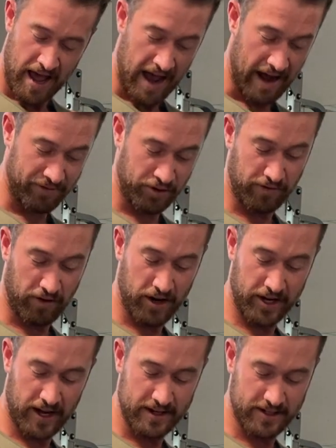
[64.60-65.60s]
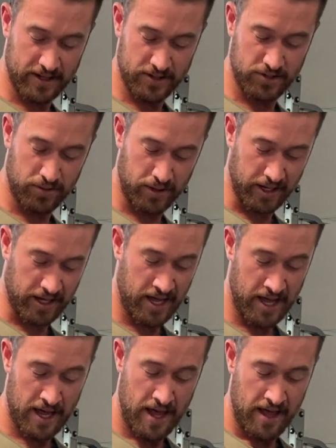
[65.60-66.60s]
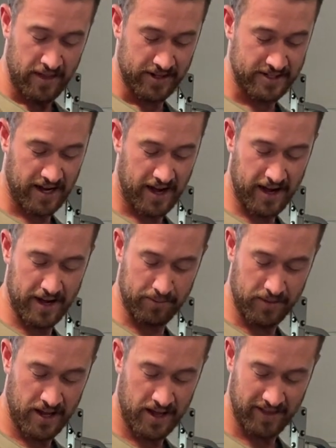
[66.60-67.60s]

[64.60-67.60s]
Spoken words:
after you've already got done doing the time.